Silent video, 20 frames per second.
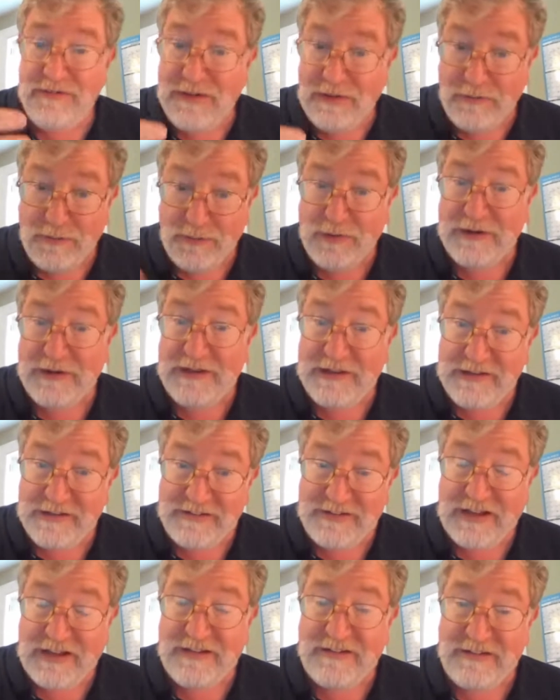they were bringing
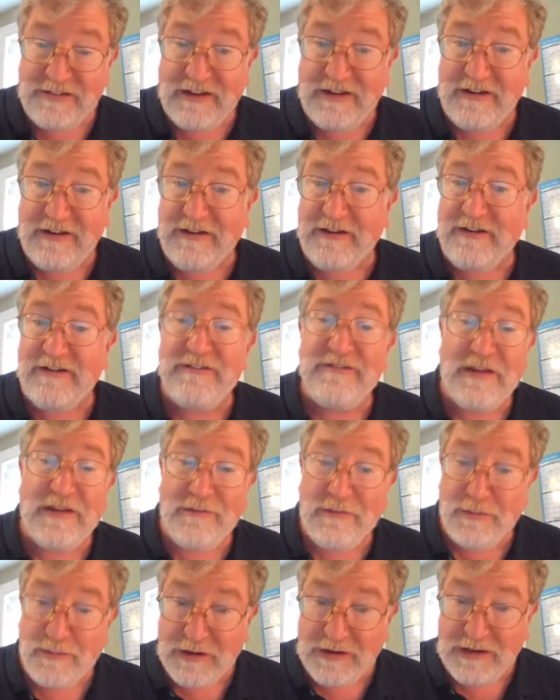a skid steer, they
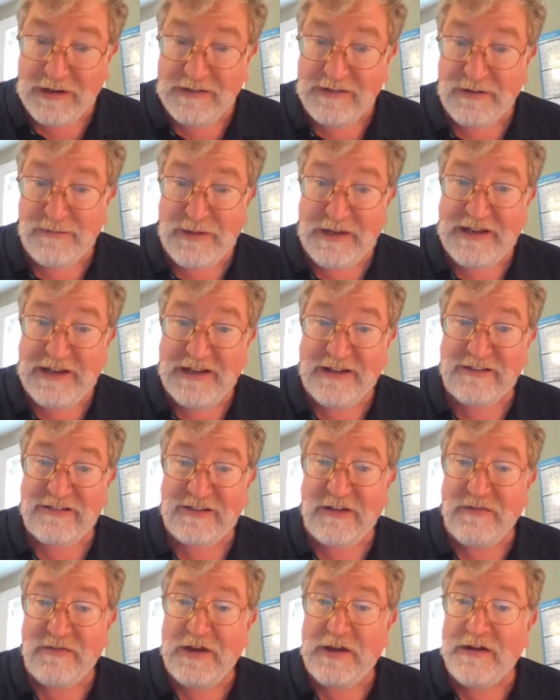were bringing their mini
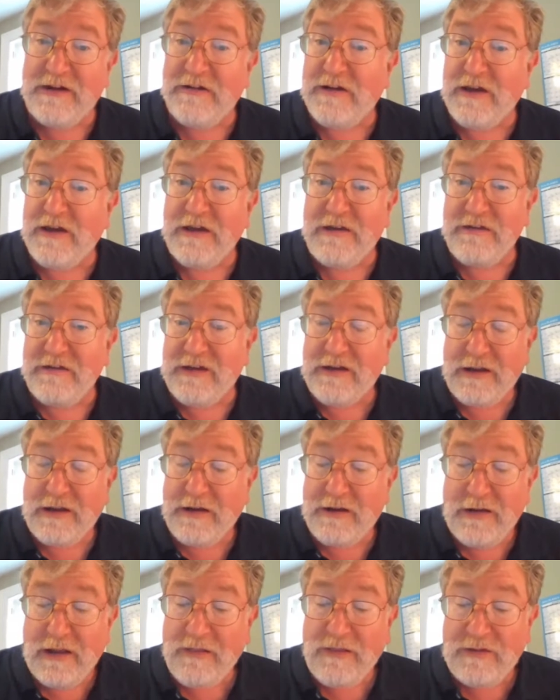excavator, and
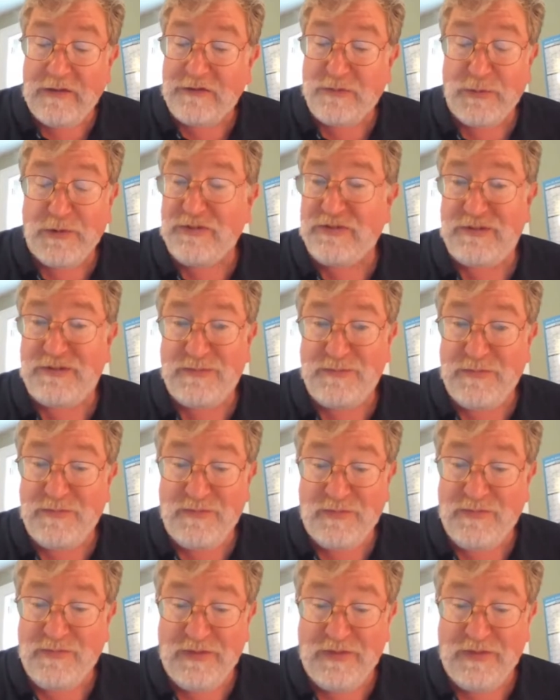this was,